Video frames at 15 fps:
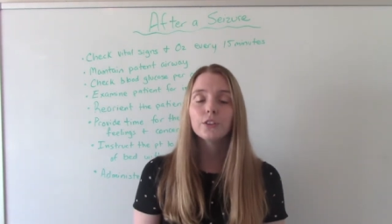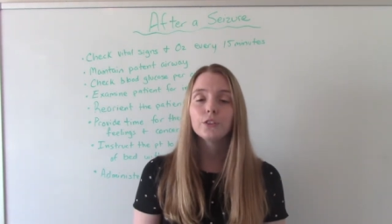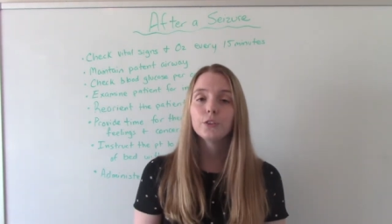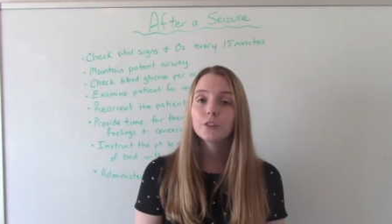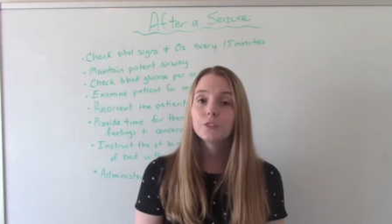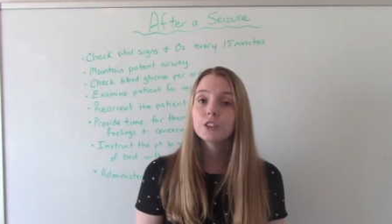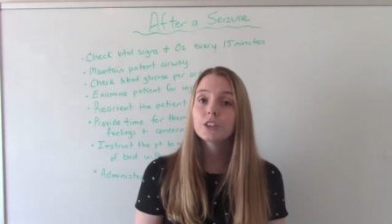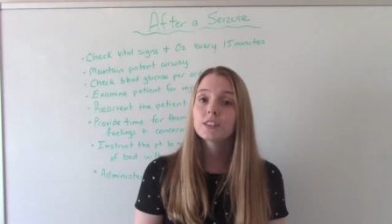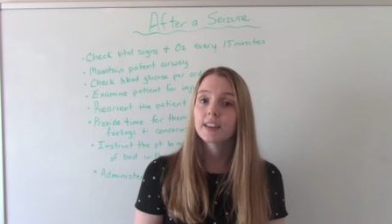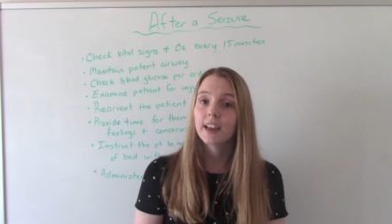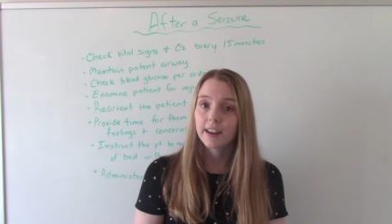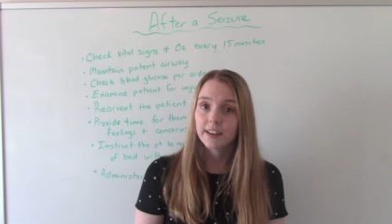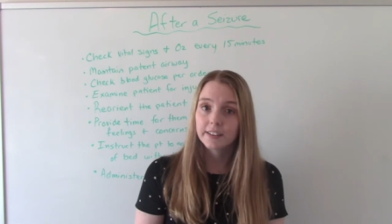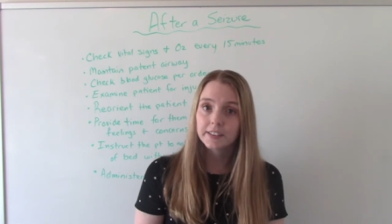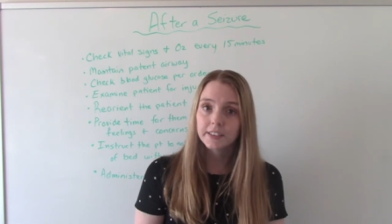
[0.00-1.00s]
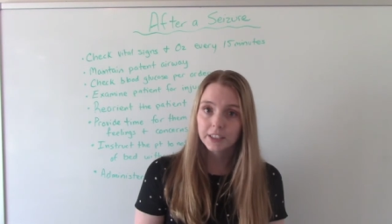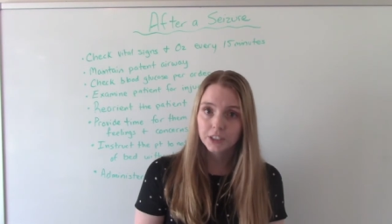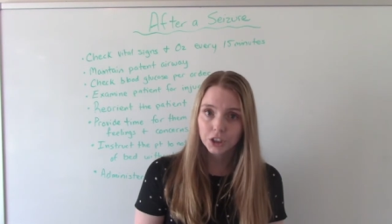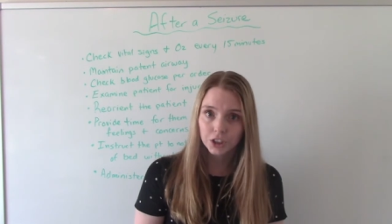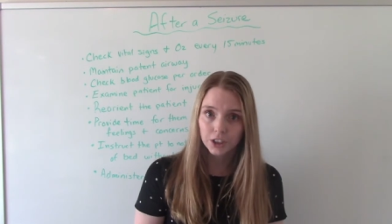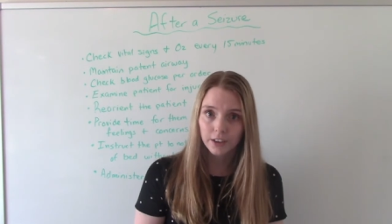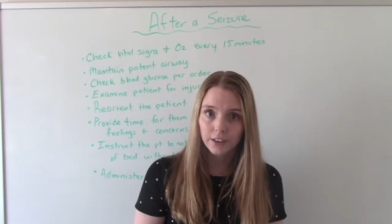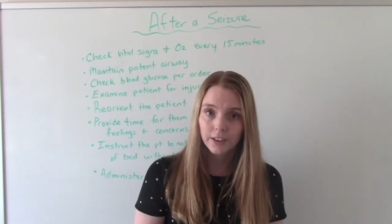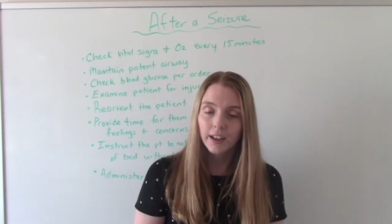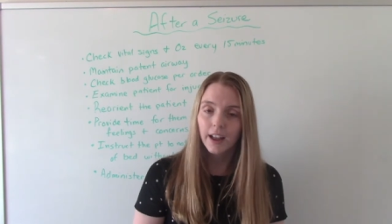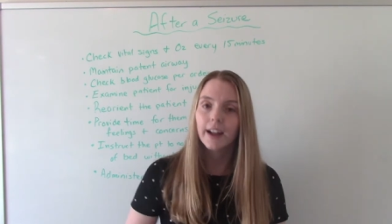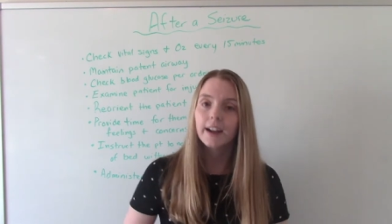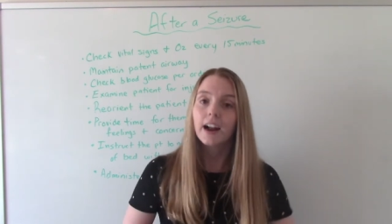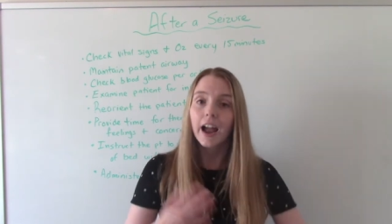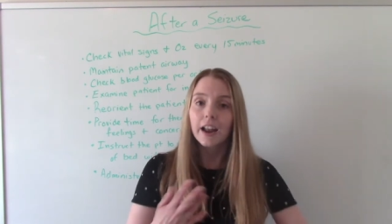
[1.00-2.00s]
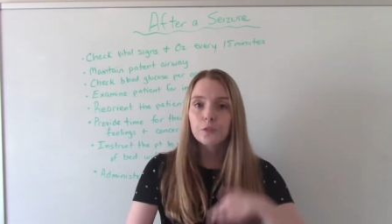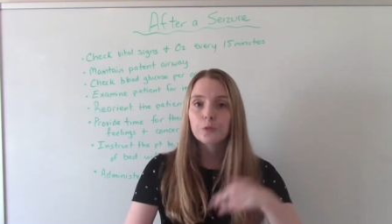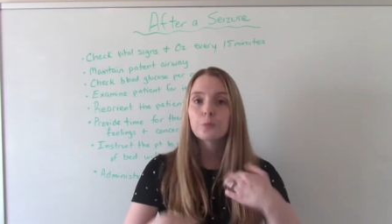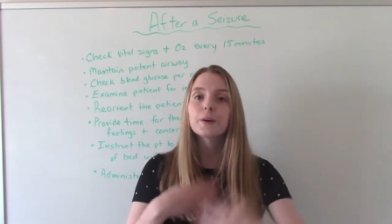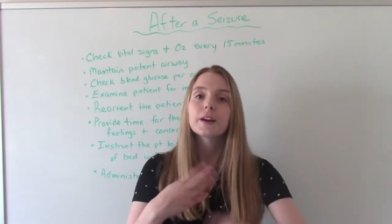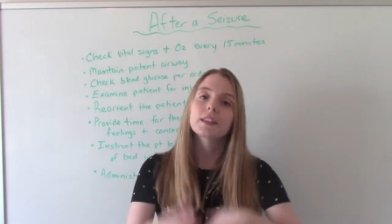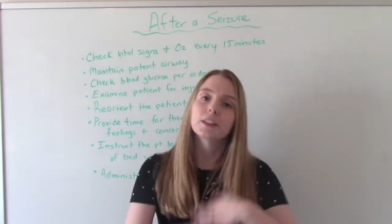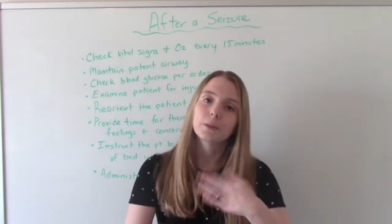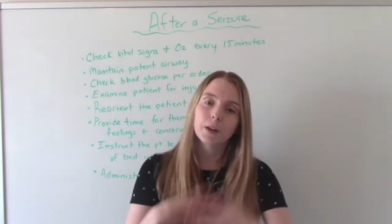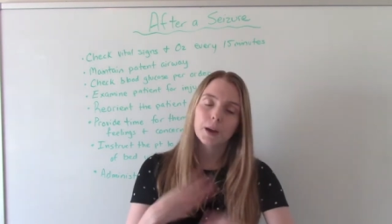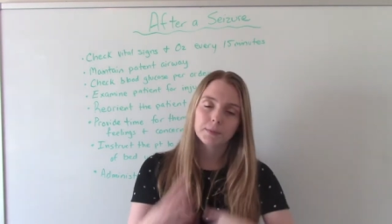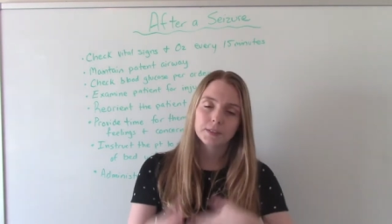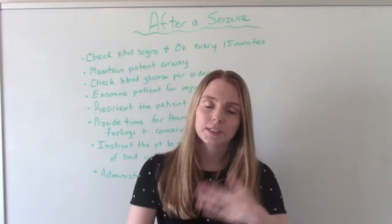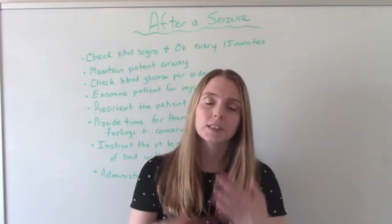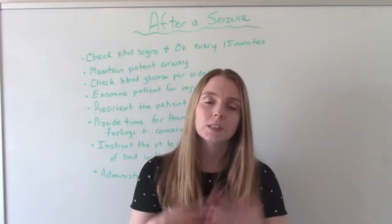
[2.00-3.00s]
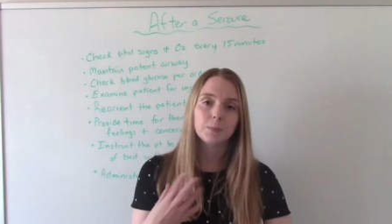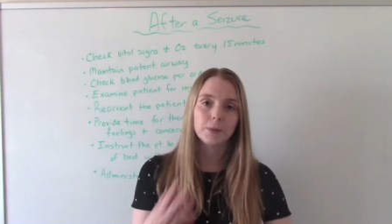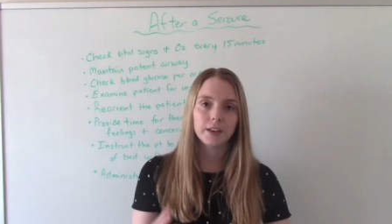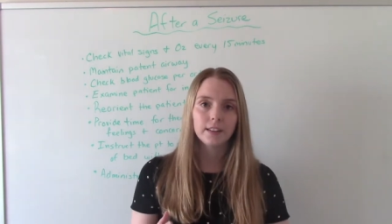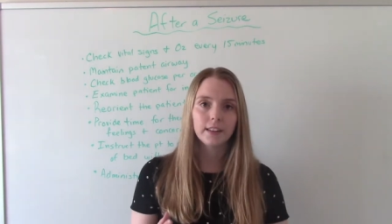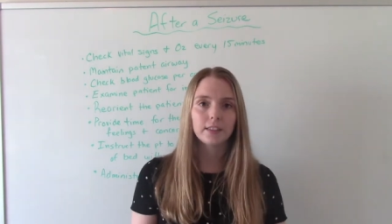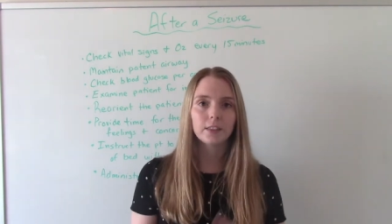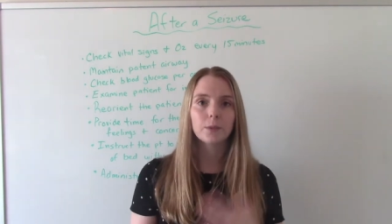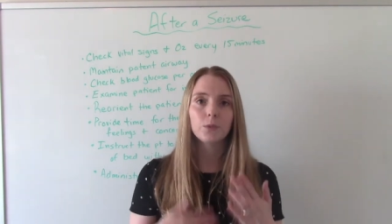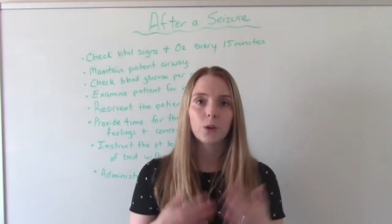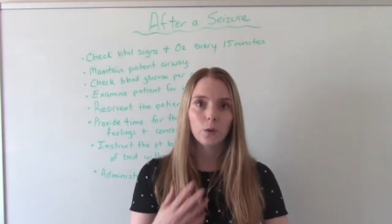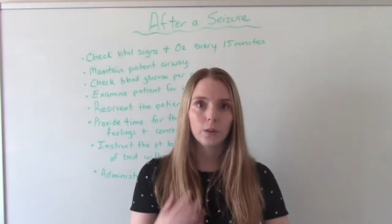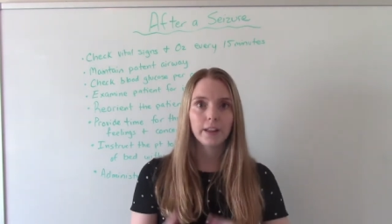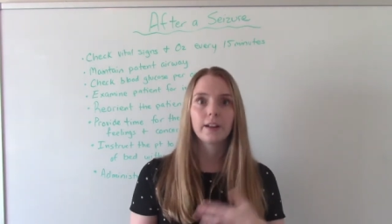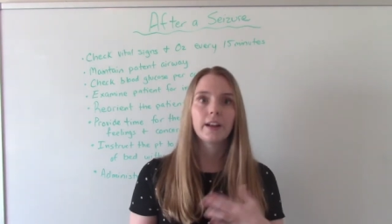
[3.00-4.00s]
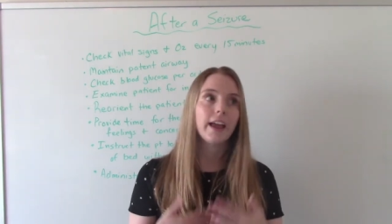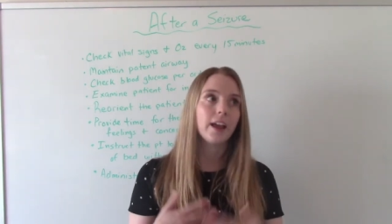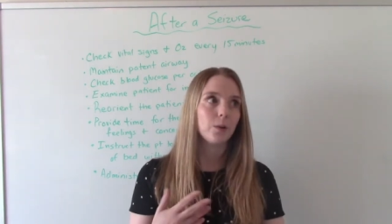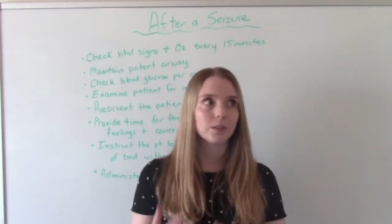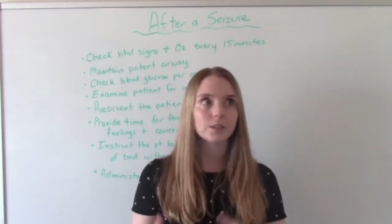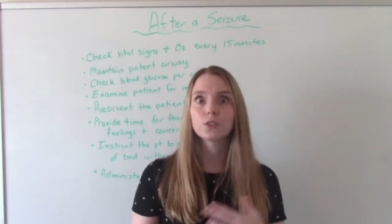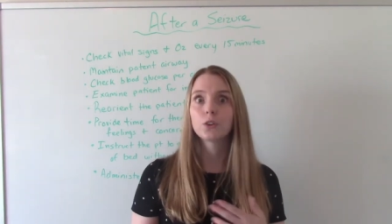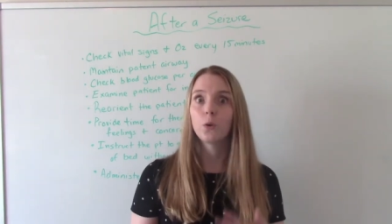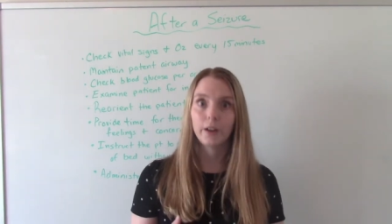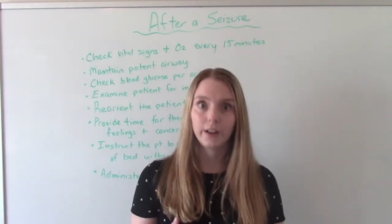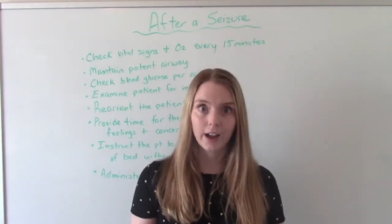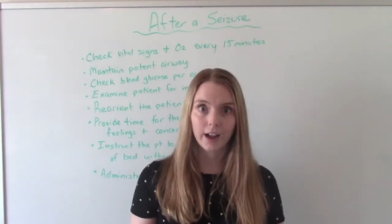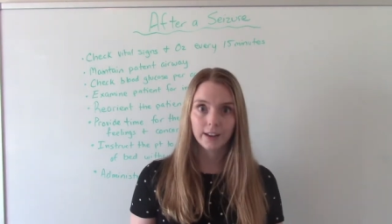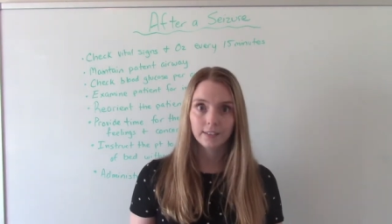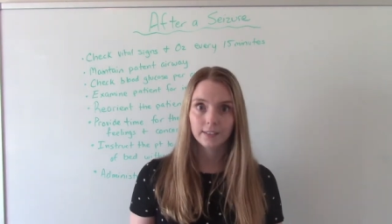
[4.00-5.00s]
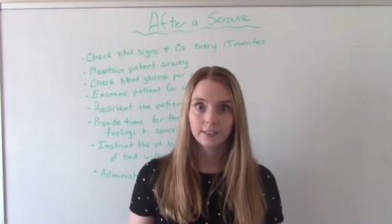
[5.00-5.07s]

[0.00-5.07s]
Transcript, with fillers: You've just had a seizure and kind of bring them up to speed. Let them know like, hey, what's going on?